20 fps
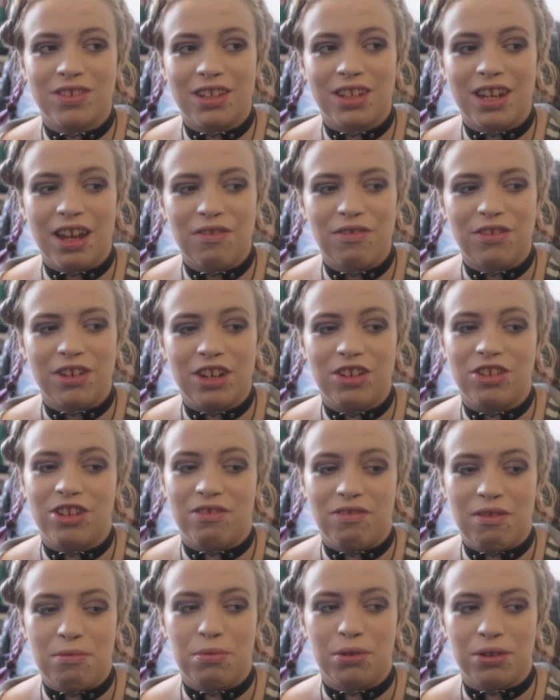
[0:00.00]
definition
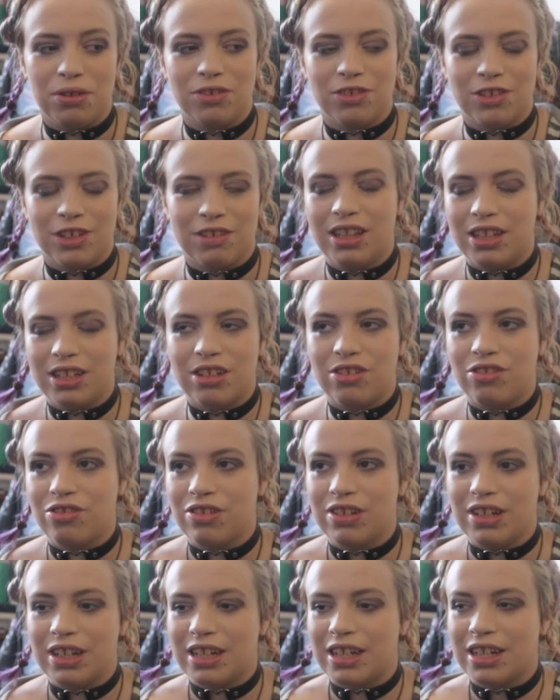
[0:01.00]
of impulsive,
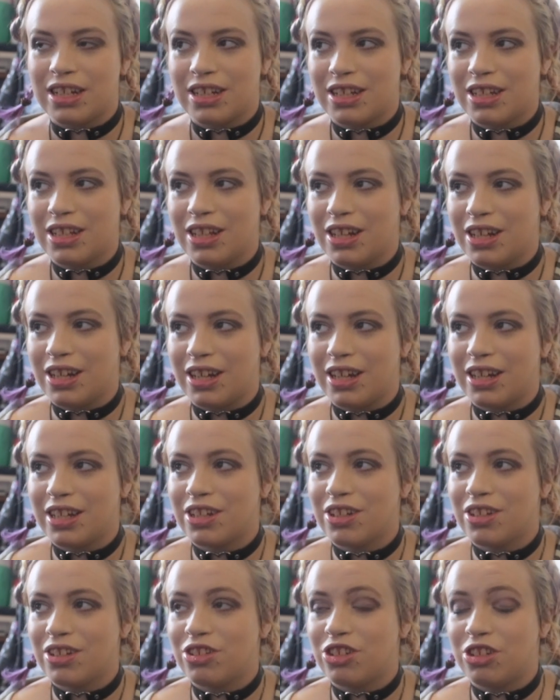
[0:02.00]
literally. Like,
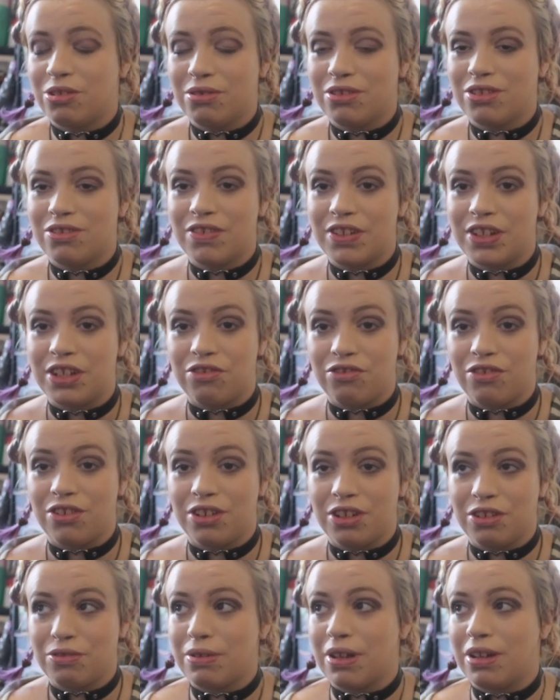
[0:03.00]
she was really
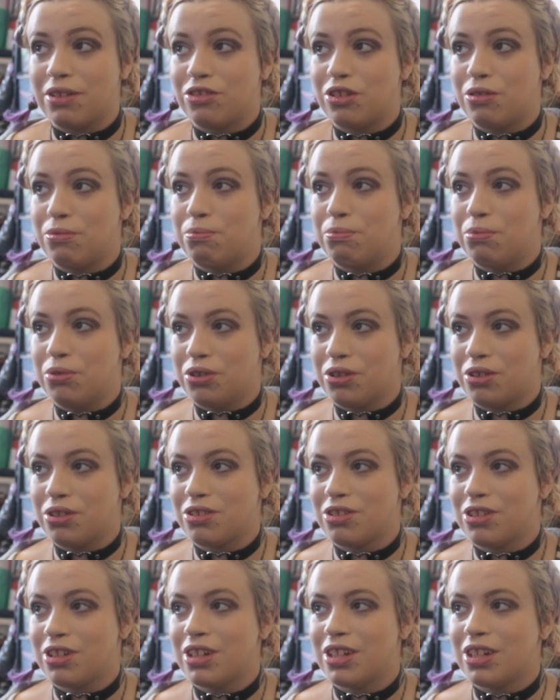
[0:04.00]
drunk as well, and she
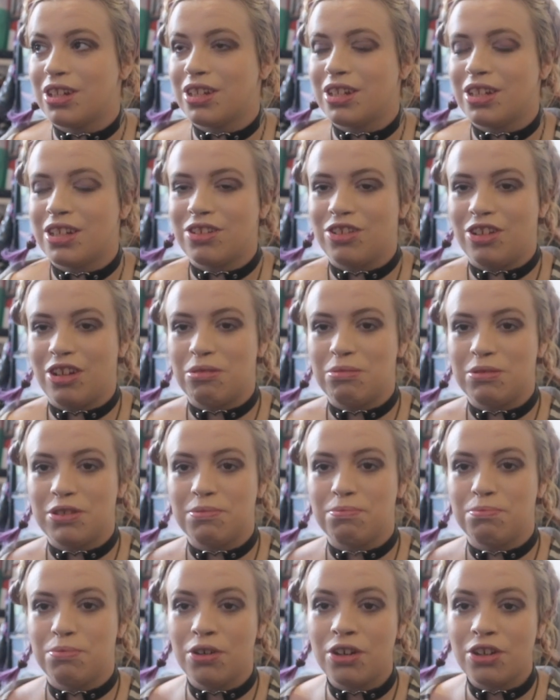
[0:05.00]
got me
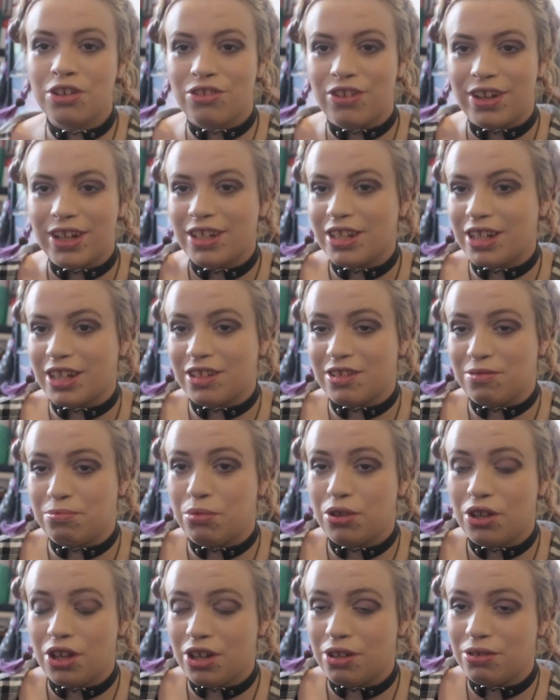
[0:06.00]
to book train tickets and
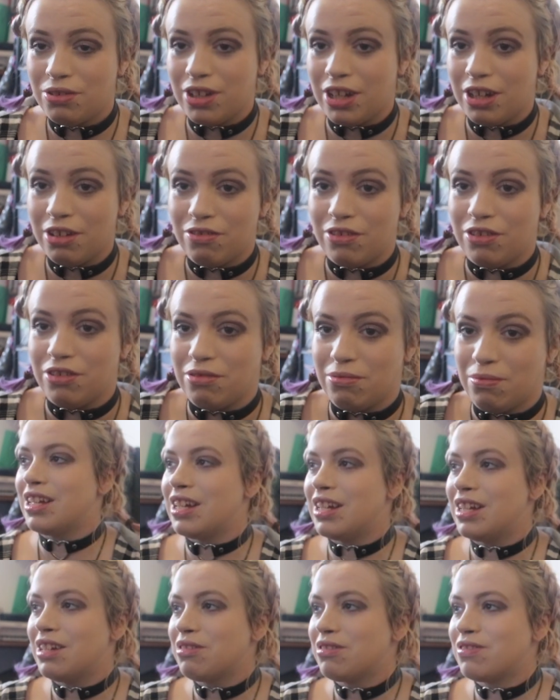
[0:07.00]
book a hotel room.
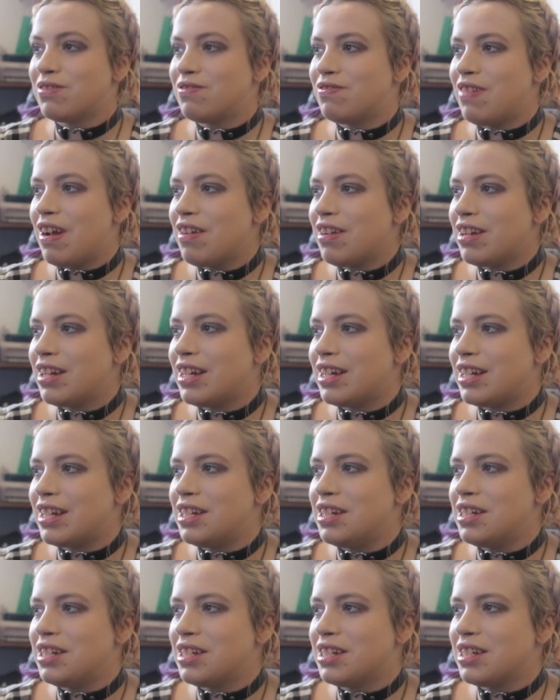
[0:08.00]
It was
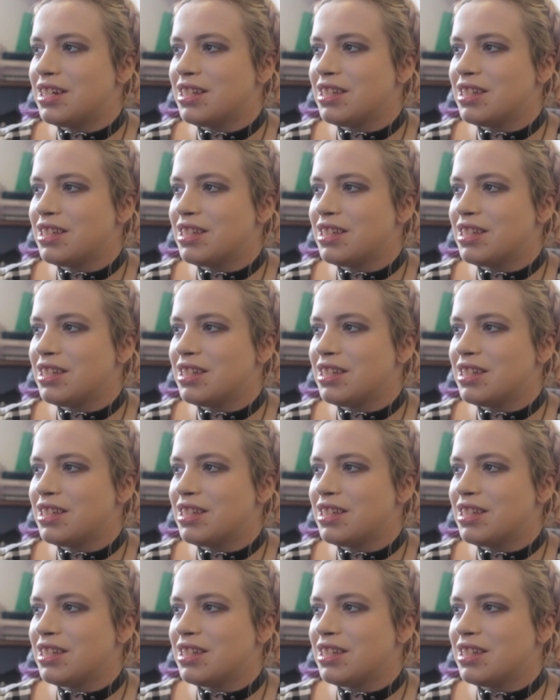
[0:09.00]
very